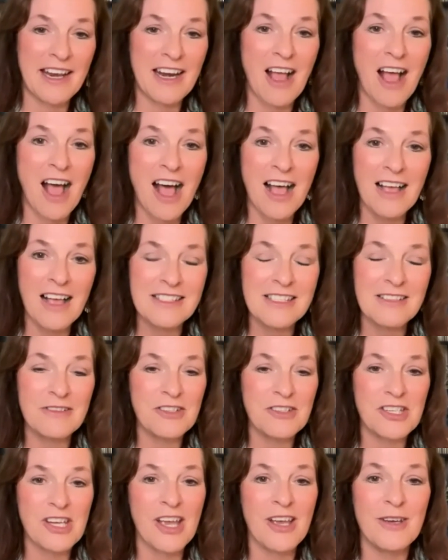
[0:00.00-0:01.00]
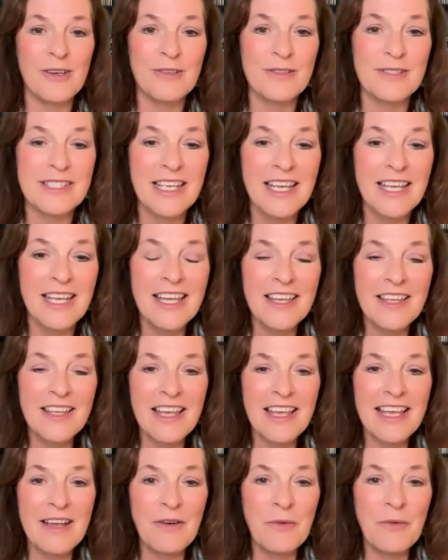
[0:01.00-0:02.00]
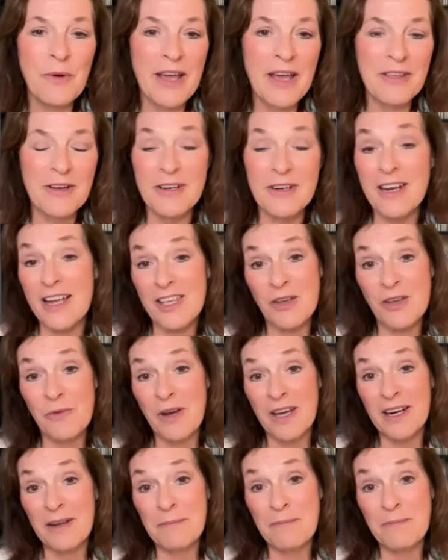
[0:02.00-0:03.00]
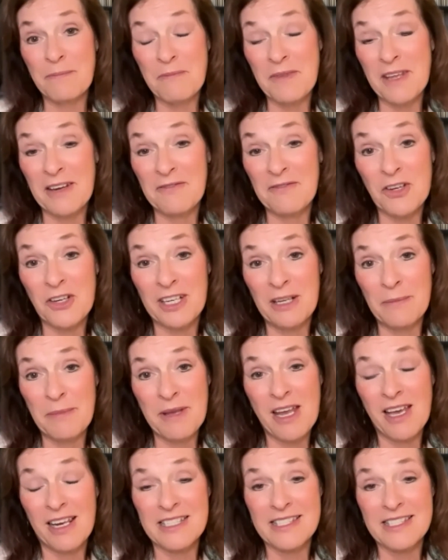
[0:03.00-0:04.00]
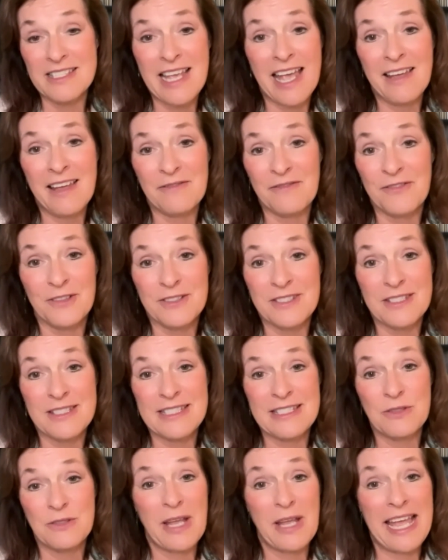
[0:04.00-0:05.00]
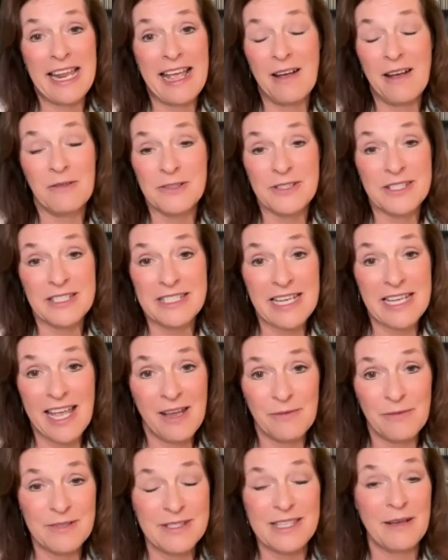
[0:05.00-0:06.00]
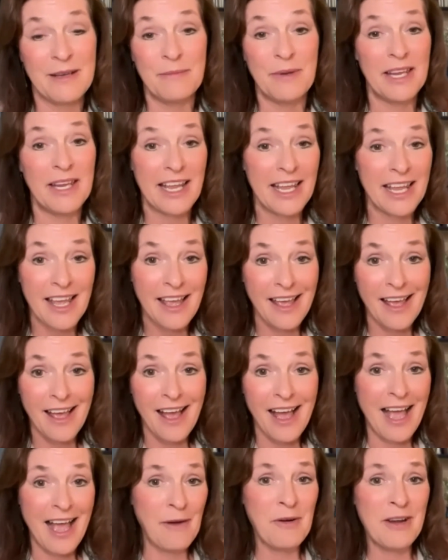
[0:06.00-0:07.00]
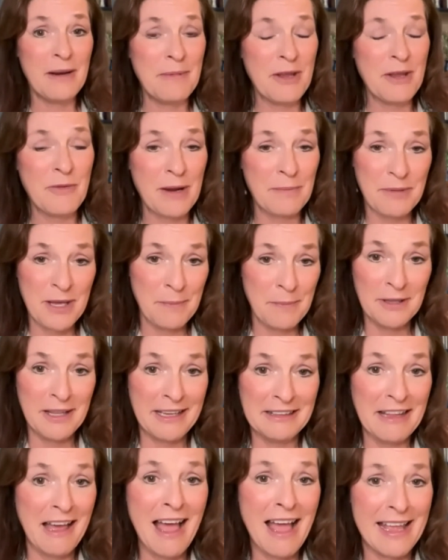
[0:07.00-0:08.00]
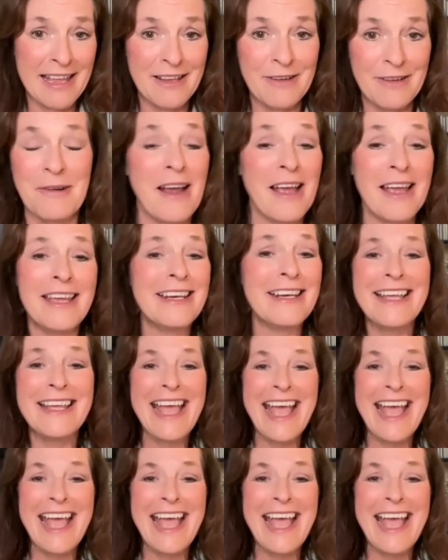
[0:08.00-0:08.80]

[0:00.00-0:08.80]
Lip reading: It also shows whether or not you want to, if you're going to be on a set for 10 hours a day with somebody, I want to be around people I like, right?